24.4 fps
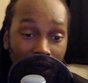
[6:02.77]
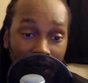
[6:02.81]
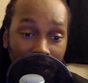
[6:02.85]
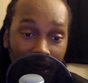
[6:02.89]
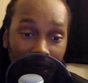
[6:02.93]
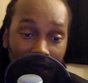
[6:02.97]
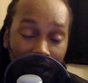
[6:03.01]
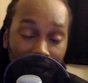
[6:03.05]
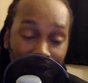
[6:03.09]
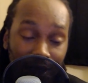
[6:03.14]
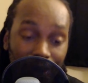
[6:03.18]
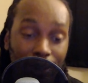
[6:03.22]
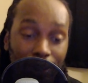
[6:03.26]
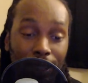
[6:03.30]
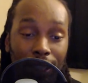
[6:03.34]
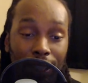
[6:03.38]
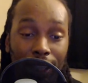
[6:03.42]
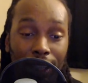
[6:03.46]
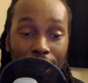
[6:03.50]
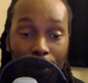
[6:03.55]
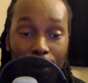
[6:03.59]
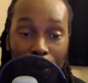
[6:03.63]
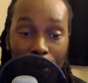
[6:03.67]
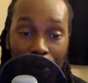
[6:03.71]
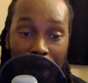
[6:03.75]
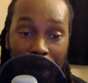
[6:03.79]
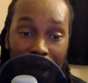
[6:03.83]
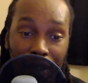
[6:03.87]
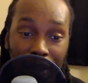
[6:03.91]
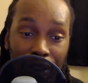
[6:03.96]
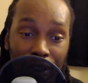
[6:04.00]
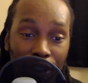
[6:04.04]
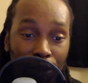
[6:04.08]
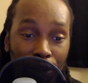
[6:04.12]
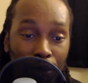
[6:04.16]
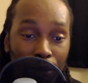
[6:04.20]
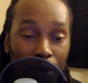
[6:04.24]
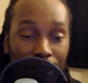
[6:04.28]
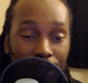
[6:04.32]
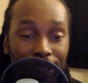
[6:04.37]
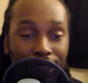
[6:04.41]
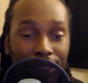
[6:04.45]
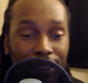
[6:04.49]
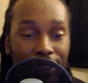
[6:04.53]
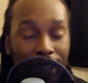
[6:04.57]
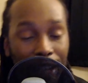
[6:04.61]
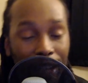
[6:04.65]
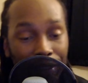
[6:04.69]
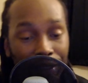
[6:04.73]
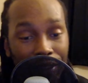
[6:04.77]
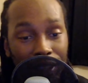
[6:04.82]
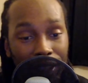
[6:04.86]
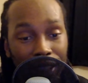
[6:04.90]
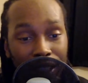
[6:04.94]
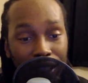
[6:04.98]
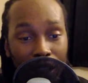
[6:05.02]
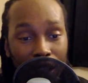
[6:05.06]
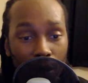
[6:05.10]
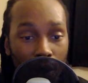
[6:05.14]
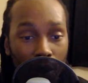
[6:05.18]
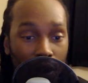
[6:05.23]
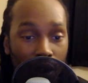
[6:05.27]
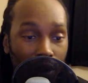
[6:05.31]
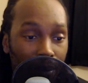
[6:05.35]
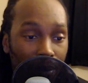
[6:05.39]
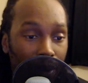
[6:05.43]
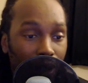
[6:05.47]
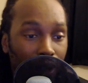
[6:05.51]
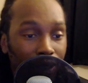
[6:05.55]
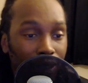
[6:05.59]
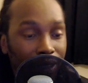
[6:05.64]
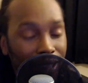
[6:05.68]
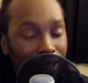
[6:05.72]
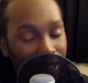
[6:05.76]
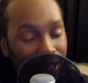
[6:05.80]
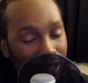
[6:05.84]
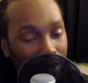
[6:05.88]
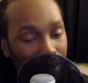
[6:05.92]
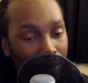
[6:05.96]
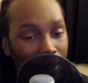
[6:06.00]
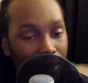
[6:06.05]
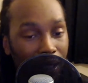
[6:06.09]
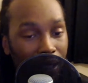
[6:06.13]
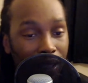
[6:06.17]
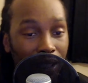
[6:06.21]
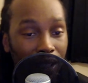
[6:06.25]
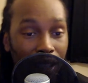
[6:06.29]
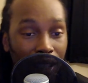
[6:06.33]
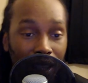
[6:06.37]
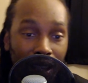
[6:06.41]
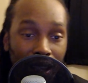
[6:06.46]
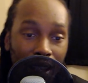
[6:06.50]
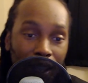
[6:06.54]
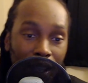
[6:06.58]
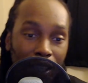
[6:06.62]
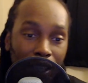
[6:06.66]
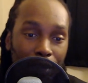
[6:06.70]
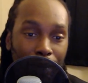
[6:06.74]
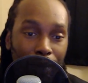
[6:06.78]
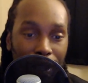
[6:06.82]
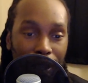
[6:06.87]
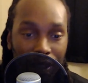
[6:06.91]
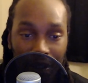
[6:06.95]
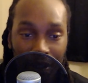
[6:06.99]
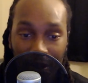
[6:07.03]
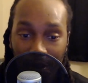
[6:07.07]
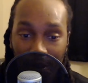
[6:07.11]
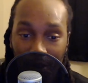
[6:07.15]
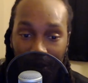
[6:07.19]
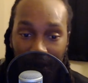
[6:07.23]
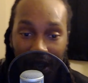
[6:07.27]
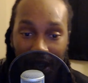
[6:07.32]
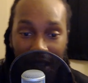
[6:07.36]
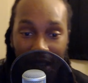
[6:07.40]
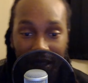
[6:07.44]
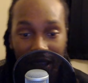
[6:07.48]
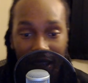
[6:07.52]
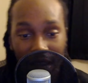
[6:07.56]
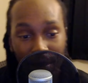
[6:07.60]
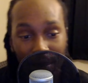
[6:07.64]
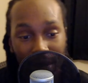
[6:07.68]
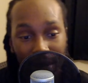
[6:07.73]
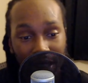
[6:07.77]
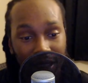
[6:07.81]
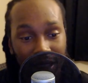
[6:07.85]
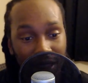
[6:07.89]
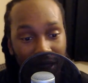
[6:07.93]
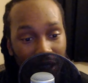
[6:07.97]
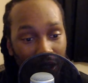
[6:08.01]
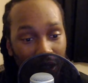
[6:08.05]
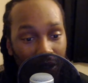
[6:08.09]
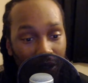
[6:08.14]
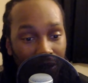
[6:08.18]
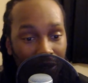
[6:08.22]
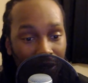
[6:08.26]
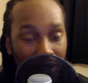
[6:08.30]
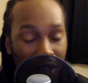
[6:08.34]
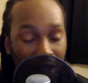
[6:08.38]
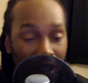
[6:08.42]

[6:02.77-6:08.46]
as he's interested in coming back to the sport, he's definitely a welcome participant, especially from fans like myself.